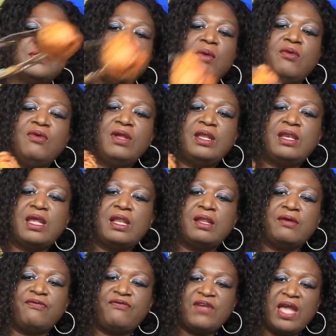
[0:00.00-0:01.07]
We'll eat that
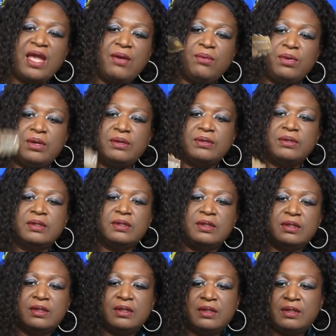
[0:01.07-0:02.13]
little fat one
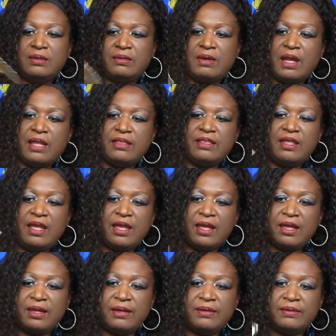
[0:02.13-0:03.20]
right
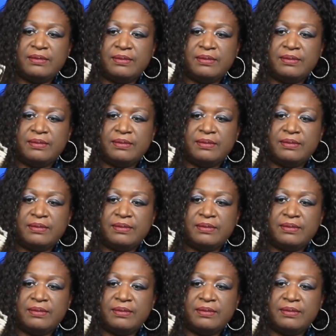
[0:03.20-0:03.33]
there.